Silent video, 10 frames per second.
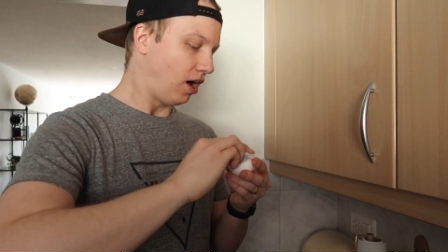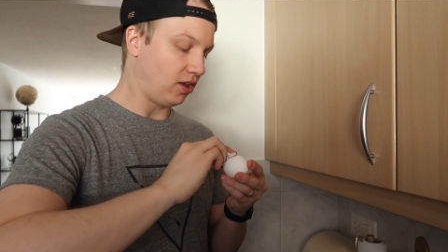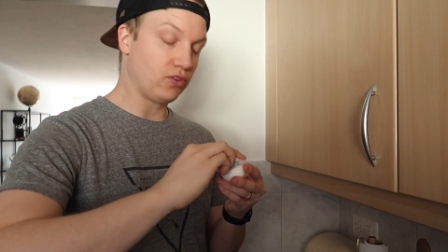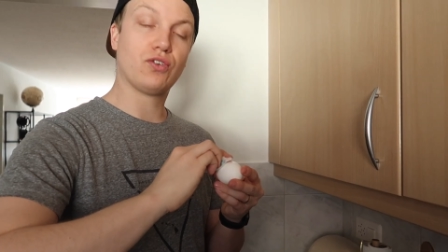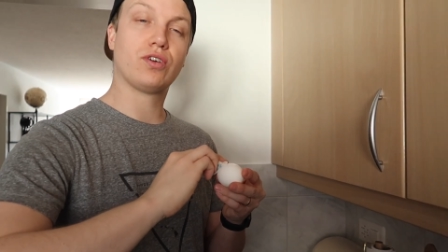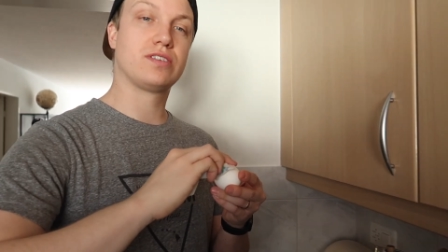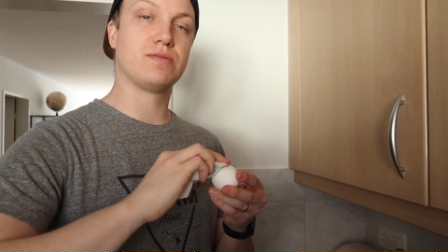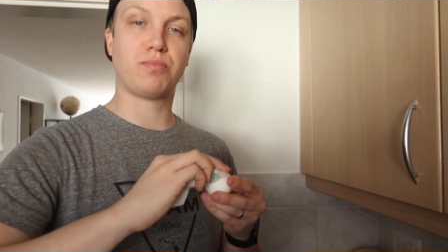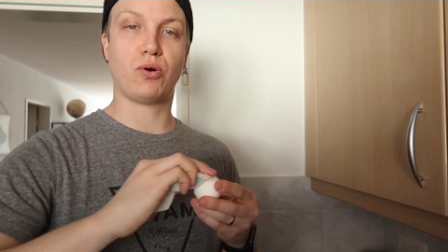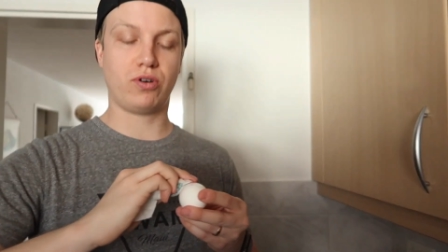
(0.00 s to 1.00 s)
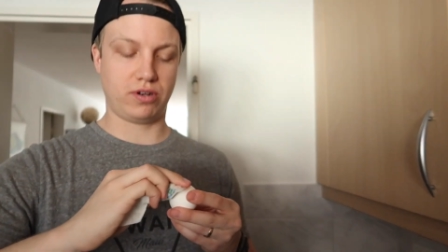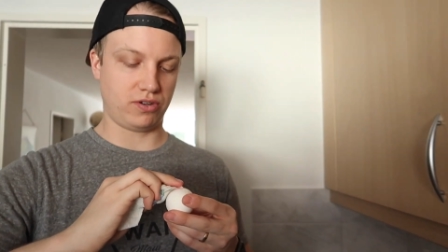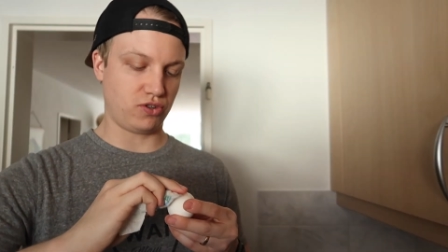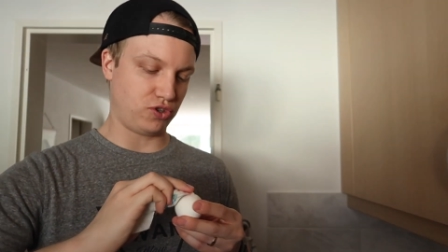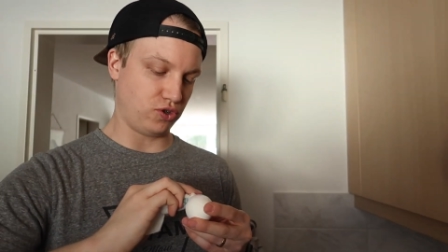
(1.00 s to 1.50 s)
Also, it's
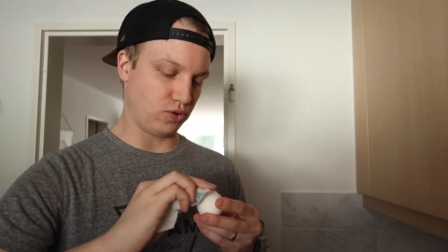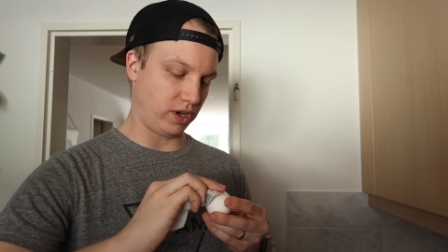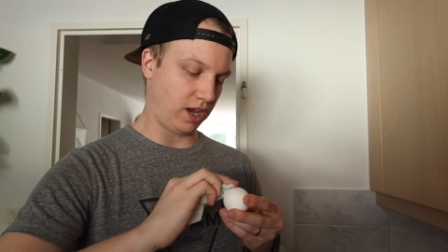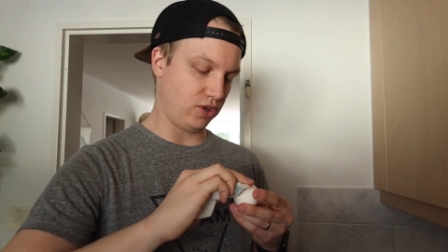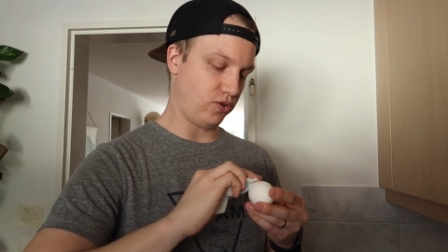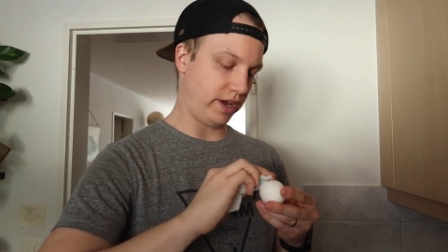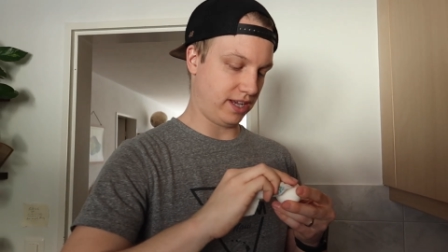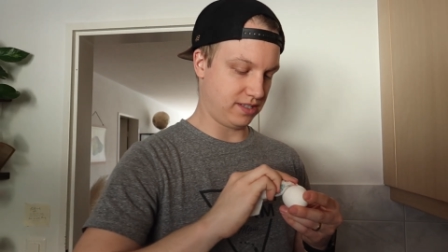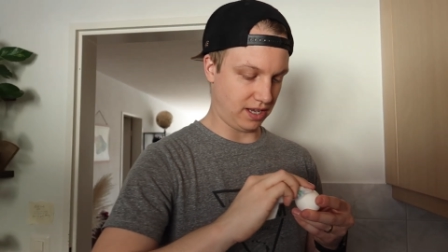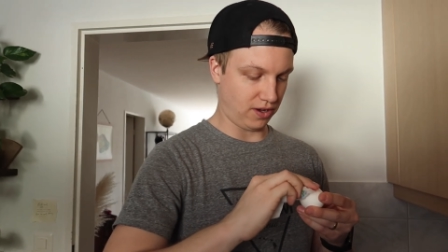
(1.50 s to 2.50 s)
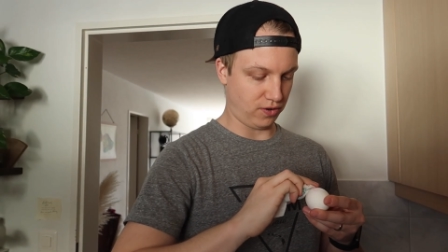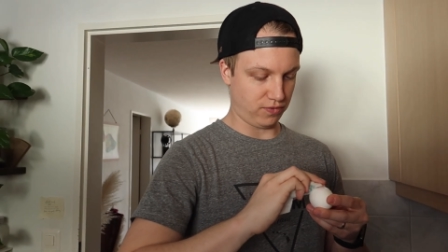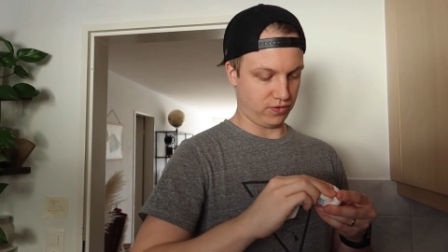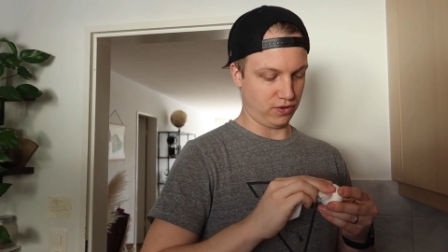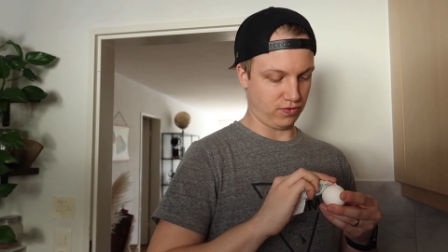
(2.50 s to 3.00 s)
important to get your eggs out
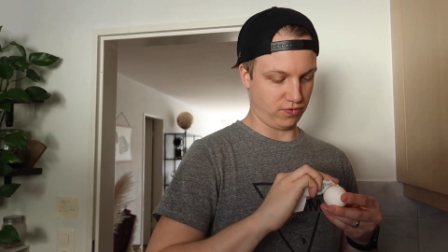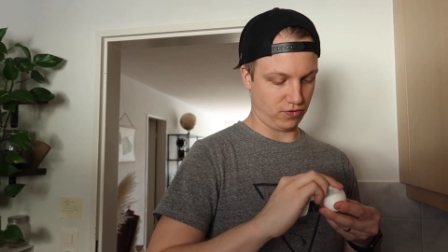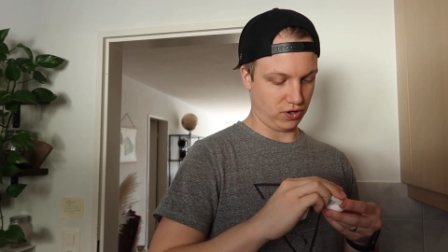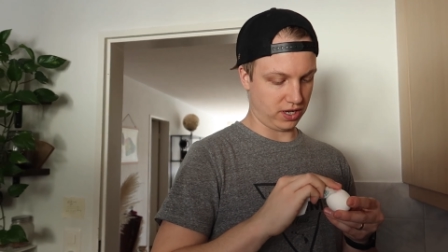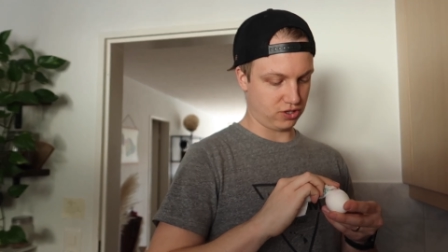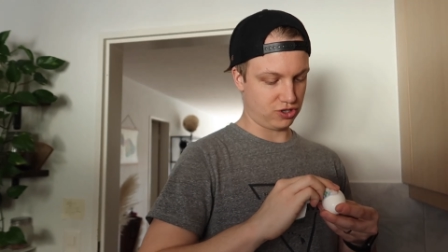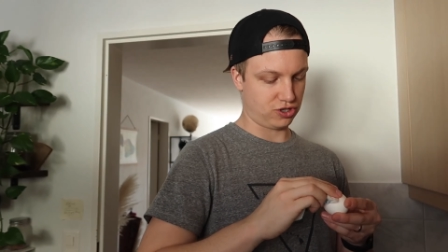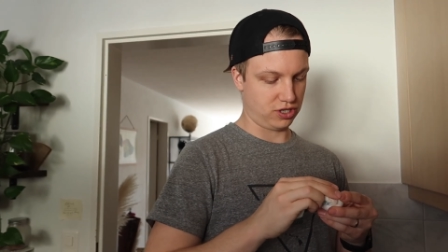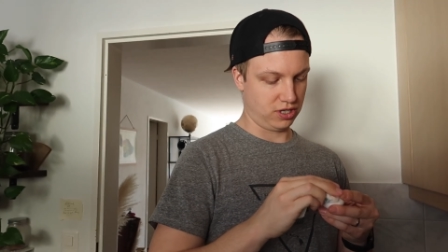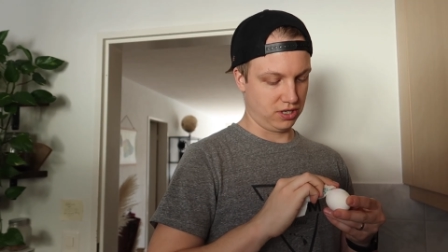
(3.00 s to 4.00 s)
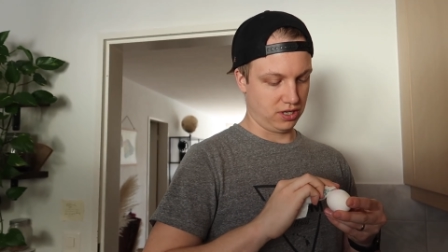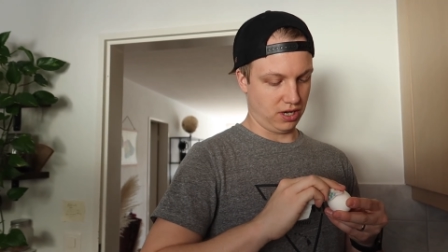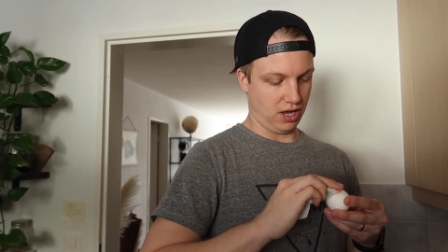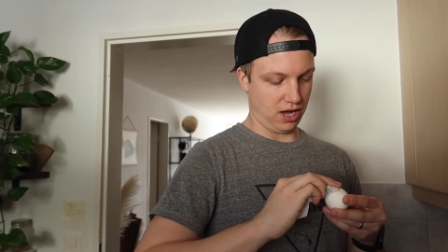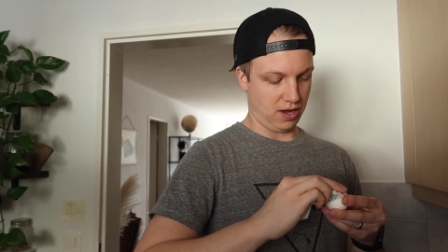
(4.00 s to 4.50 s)
of the fridge
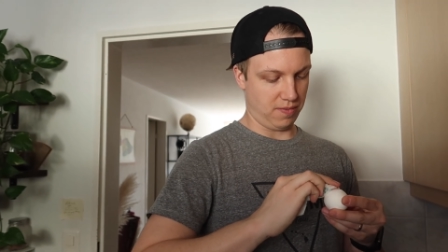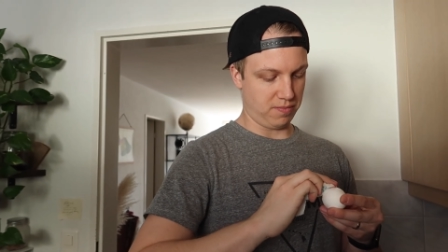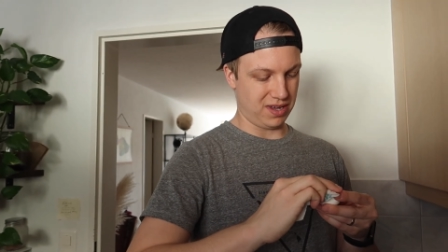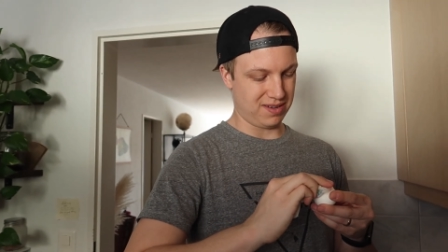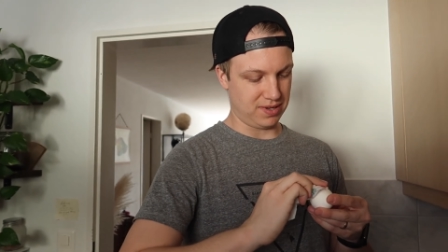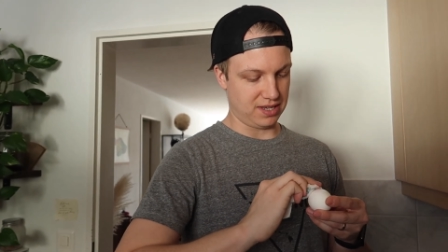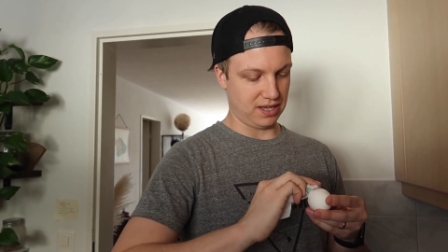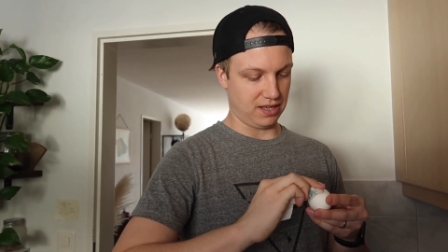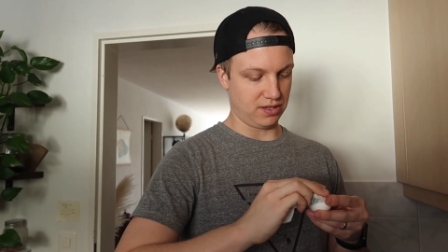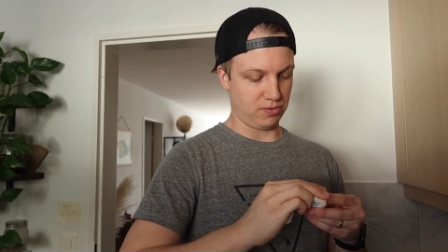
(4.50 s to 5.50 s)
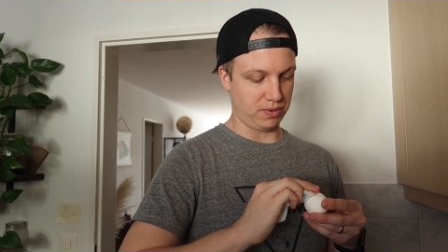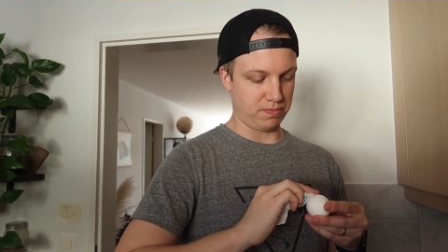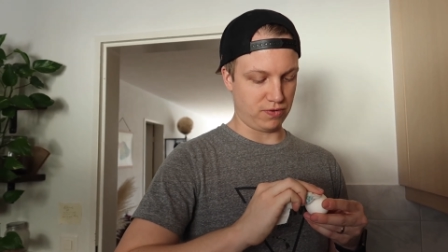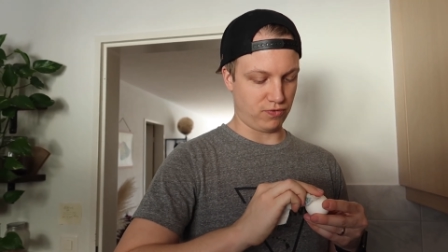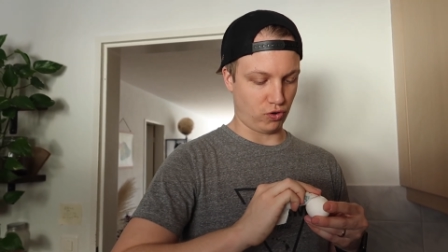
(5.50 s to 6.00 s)
um, maybe a little
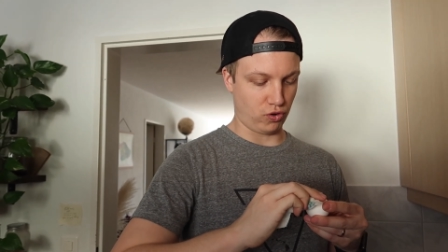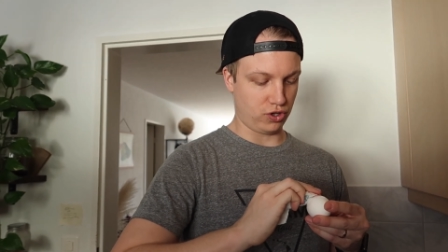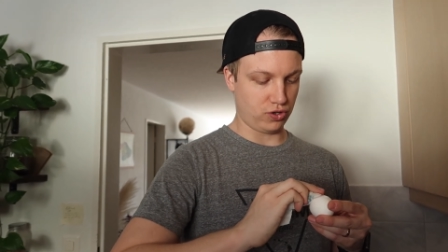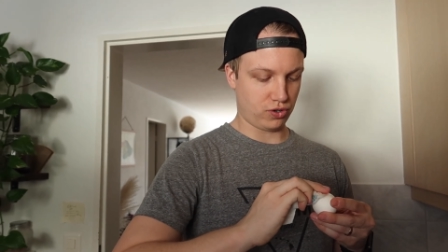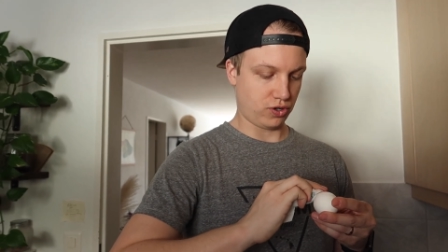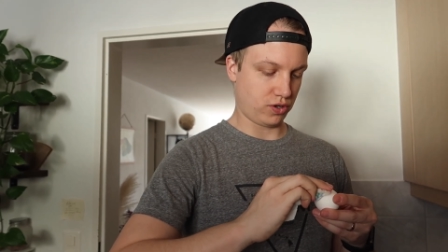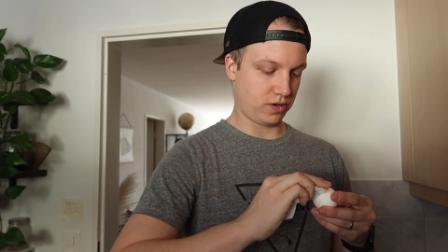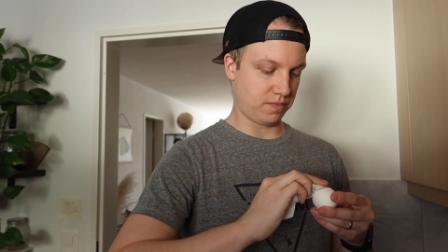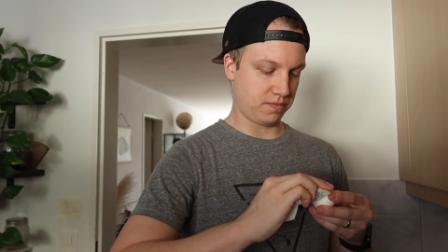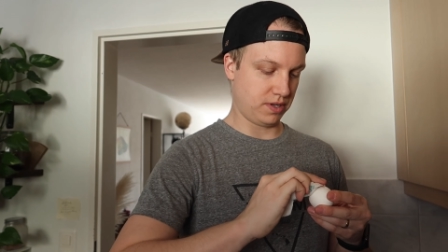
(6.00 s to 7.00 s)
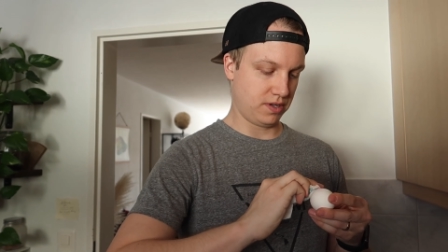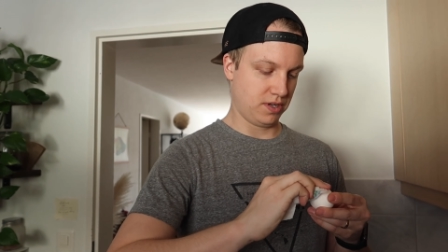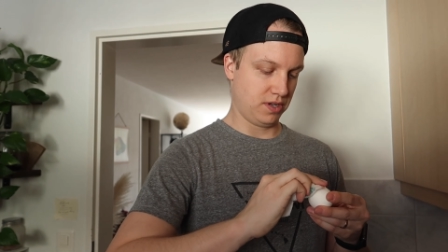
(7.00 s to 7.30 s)
bit before you cook them